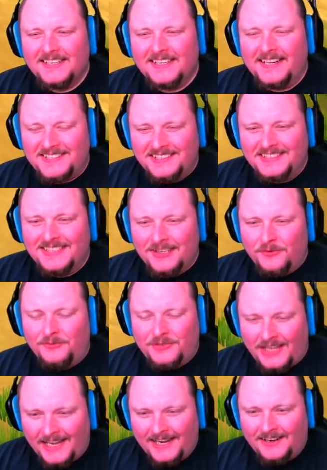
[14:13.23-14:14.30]
It's a little
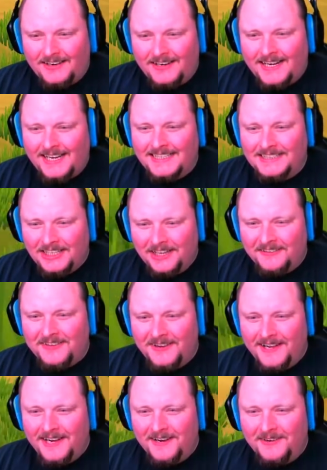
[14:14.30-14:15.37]
flyer, and I love the
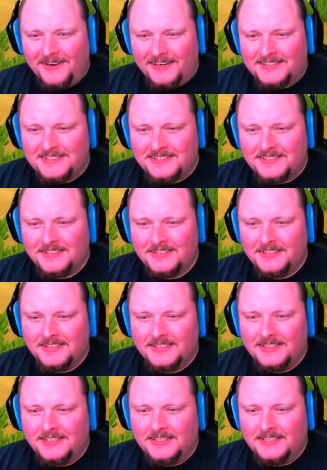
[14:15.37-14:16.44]
way it works.
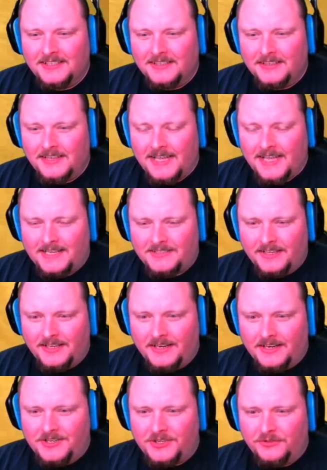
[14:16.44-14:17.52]
That's the
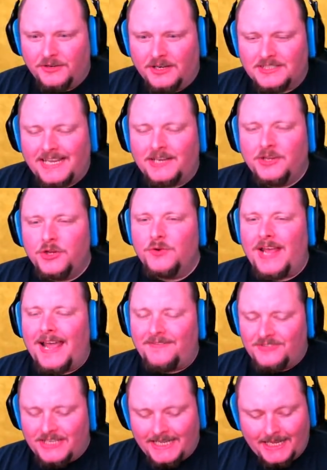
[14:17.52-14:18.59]
initial thrust, and you
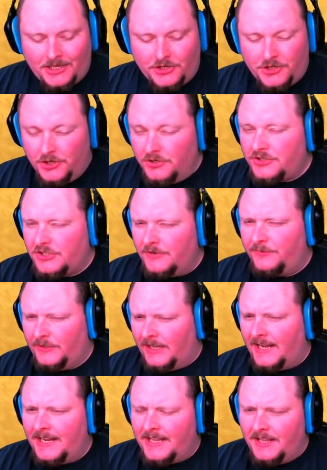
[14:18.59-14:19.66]
have to get used to
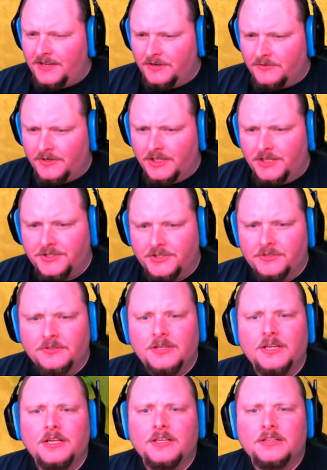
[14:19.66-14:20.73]
flying it, you really do.
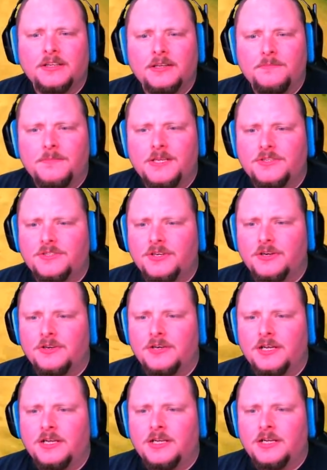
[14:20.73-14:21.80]
Let me turn
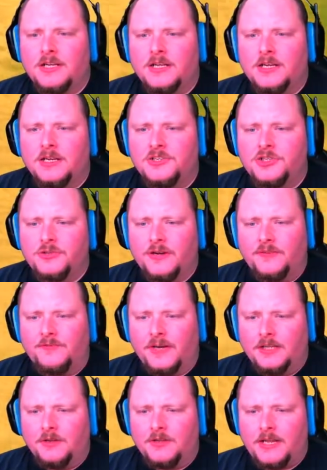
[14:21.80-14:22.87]
on strict
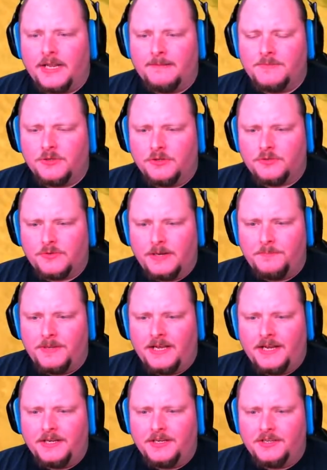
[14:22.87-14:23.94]
follow cam, so it's right
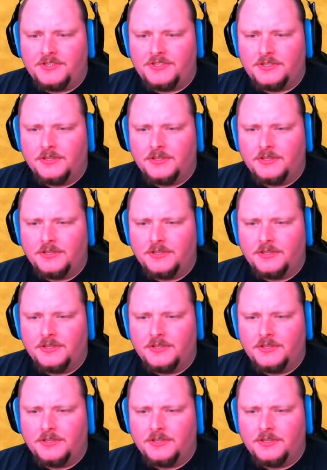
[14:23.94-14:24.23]
behind us.